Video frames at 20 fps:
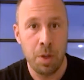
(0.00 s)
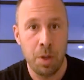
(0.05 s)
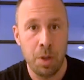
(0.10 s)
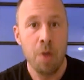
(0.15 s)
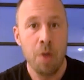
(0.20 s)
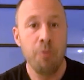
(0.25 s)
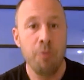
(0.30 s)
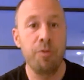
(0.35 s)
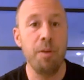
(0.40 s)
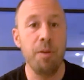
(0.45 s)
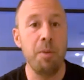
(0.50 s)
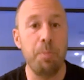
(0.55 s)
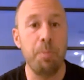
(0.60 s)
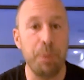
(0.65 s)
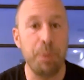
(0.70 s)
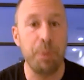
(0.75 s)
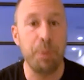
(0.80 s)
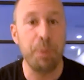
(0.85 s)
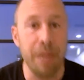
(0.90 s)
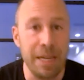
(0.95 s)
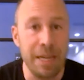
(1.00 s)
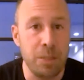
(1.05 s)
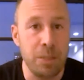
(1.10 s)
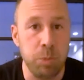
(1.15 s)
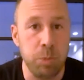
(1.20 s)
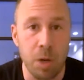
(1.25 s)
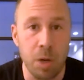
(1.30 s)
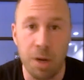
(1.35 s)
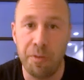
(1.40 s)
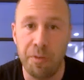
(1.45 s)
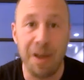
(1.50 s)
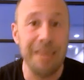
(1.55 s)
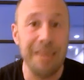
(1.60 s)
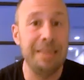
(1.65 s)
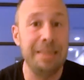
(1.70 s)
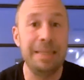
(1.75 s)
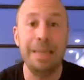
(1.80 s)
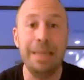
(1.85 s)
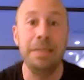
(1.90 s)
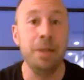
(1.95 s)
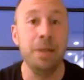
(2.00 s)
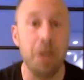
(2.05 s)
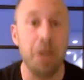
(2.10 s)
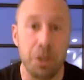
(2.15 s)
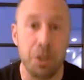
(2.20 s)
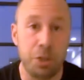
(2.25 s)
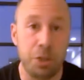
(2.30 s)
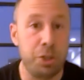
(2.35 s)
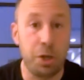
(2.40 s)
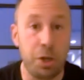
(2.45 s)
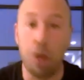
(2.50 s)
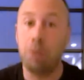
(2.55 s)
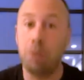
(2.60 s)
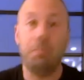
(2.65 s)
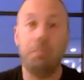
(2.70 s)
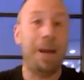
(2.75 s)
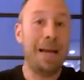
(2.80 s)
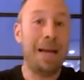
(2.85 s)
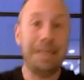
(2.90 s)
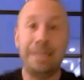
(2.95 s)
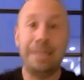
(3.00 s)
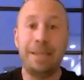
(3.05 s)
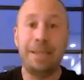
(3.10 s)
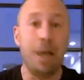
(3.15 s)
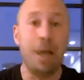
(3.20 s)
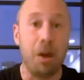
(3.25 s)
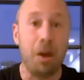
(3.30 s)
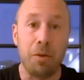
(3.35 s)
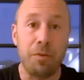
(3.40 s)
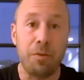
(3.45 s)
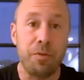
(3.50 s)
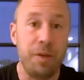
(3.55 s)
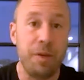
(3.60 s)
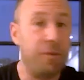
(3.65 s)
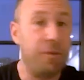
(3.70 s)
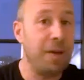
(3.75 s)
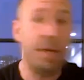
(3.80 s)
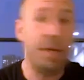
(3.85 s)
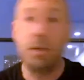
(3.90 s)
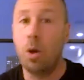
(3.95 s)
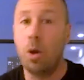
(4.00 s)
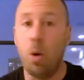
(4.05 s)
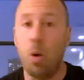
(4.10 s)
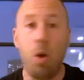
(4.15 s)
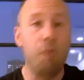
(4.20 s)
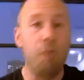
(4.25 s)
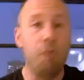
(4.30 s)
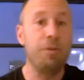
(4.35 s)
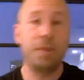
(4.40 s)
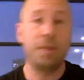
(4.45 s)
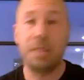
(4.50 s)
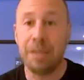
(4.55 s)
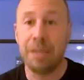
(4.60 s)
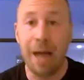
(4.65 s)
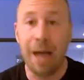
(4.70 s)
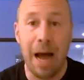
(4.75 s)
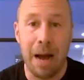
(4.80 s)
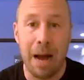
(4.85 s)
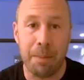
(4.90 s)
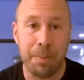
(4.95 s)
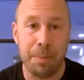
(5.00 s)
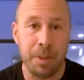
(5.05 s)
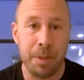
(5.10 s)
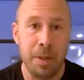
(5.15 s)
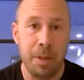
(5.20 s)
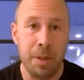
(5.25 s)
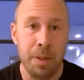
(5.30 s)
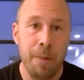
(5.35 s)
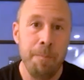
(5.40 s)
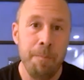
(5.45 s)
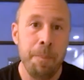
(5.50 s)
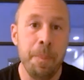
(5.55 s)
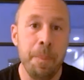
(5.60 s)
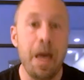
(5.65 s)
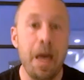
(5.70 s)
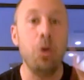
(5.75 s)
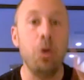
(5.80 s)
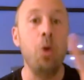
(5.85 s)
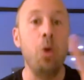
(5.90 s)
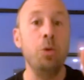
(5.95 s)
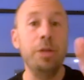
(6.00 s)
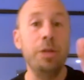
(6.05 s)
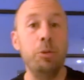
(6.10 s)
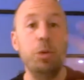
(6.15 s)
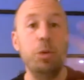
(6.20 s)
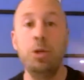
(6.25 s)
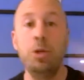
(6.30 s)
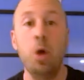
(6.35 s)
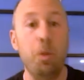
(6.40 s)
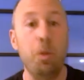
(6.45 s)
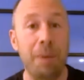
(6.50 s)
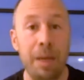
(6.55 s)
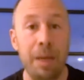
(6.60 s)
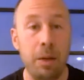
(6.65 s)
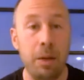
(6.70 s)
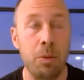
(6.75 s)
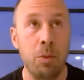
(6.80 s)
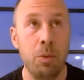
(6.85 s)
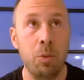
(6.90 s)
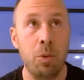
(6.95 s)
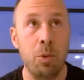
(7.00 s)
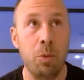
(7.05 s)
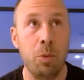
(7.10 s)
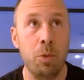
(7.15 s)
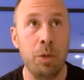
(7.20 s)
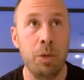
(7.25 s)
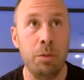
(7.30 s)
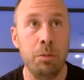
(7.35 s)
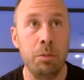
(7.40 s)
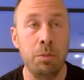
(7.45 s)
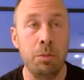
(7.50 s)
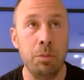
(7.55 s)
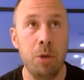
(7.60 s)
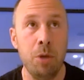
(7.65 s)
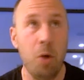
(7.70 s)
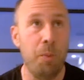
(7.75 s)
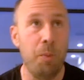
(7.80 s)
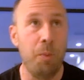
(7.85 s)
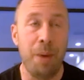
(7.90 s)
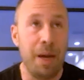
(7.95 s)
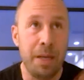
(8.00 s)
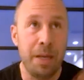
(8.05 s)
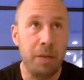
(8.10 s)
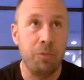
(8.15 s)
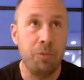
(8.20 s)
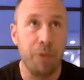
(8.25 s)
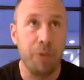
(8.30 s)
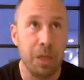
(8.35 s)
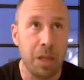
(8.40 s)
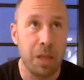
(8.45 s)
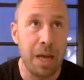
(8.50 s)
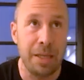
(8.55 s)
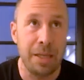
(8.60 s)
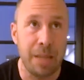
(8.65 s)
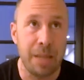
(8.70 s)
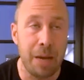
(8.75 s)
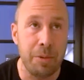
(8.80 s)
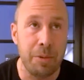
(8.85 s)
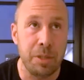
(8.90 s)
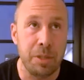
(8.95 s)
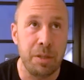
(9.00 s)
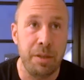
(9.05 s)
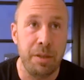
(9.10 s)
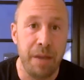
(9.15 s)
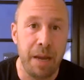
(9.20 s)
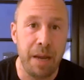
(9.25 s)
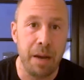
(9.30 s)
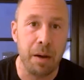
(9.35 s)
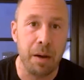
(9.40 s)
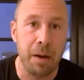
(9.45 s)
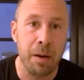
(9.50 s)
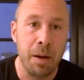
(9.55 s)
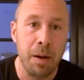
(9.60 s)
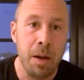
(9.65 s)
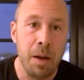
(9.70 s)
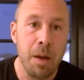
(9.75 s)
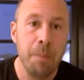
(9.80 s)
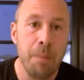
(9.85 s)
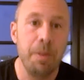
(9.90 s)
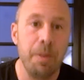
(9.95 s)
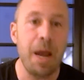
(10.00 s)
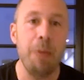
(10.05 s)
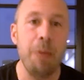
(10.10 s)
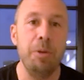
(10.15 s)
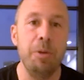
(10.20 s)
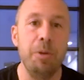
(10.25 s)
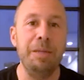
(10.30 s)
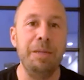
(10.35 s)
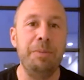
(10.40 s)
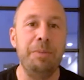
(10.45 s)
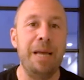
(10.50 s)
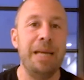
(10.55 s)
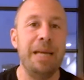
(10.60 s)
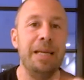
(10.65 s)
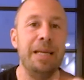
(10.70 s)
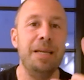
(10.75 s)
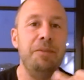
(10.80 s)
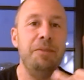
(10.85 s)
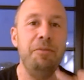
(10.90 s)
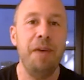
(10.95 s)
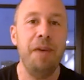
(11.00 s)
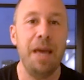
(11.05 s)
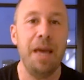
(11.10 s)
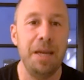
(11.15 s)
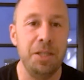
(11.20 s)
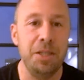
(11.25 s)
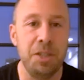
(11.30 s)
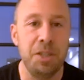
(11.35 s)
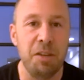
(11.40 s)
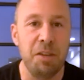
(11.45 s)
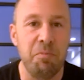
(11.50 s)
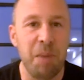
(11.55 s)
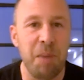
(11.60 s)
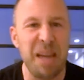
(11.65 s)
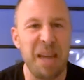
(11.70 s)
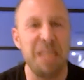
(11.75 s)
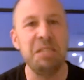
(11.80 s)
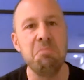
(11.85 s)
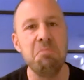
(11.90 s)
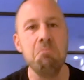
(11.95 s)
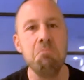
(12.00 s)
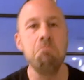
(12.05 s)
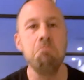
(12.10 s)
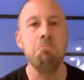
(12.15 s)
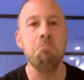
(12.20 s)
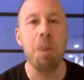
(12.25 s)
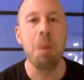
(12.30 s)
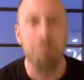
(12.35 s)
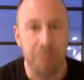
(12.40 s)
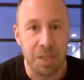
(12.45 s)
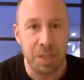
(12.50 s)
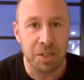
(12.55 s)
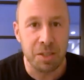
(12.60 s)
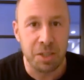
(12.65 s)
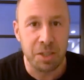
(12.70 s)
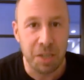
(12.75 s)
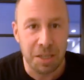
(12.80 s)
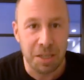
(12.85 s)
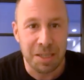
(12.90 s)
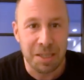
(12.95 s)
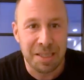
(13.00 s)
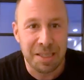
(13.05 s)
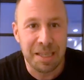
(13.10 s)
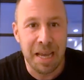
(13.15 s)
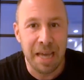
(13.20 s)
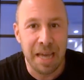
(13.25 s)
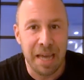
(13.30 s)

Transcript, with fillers: from a place where if I didn't assert myself, if I didn't go over the top, not only would nobody would nobody realize I was there, but I would be taken advantage of by these mumsers, you understand?